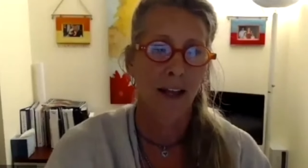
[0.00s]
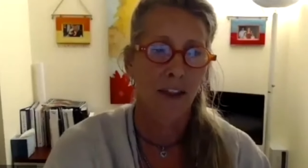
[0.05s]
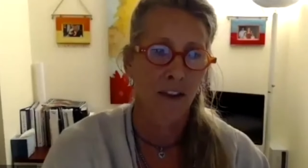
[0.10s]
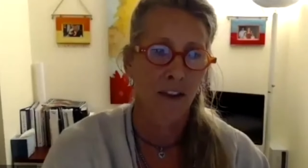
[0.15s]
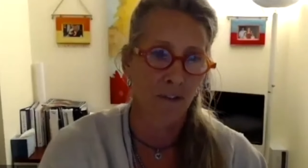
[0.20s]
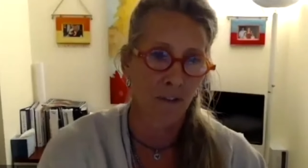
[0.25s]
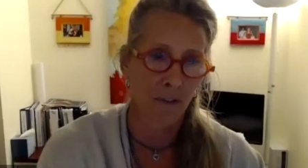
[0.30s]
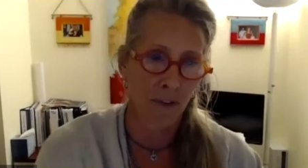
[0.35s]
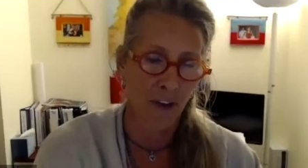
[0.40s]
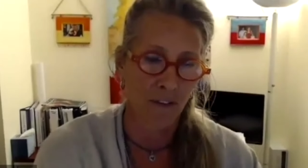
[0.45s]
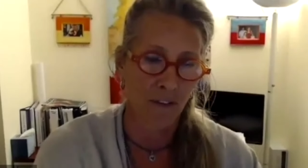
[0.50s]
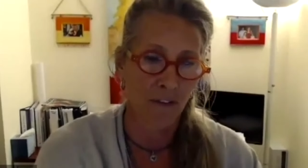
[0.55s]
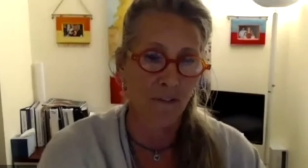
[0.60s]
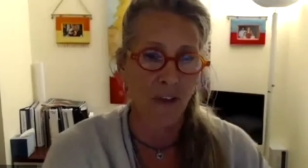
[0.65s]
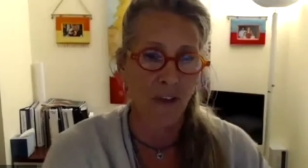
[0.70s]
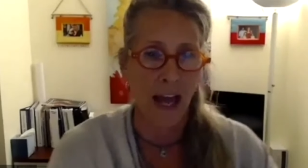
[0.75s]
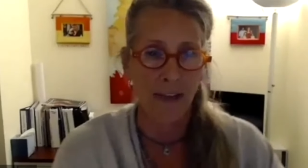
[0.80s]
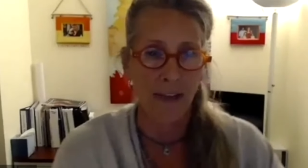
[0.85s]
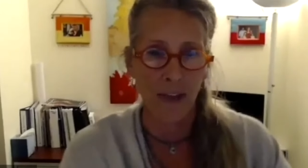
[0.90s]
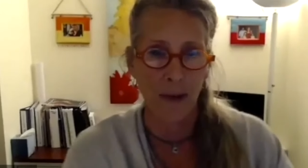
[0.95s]
the
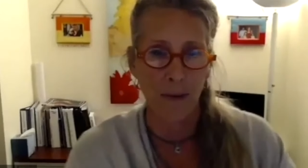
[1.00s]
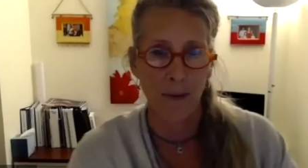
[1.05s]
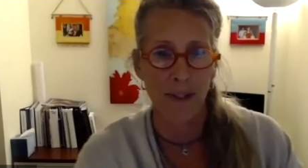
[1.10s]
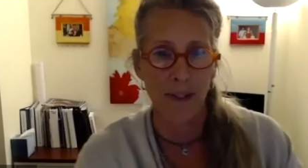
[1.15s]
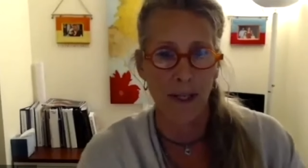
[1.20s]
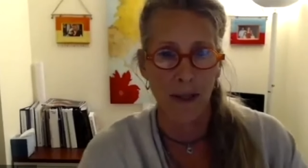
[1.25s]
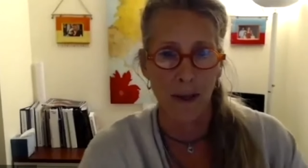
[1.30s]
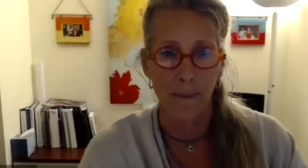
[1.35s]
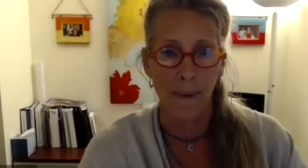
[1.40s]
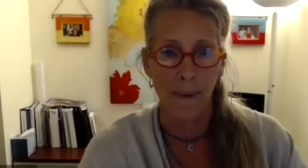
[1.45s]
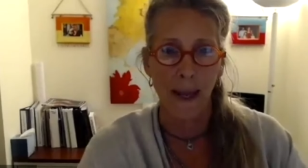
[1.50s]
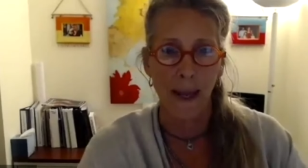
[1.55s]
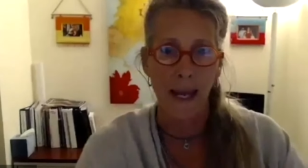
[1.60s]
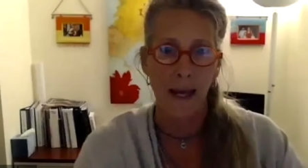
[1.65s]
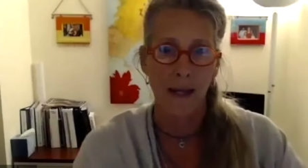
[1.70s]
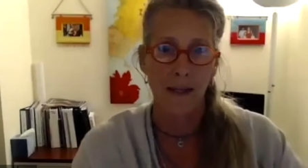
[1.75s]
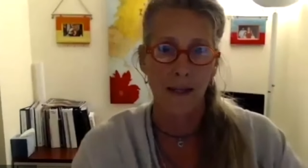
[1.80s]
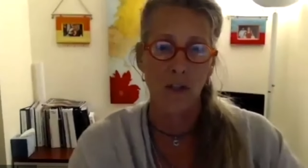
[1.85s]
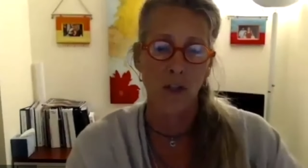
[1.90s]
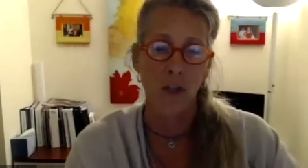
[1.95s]
fat that was in the pan.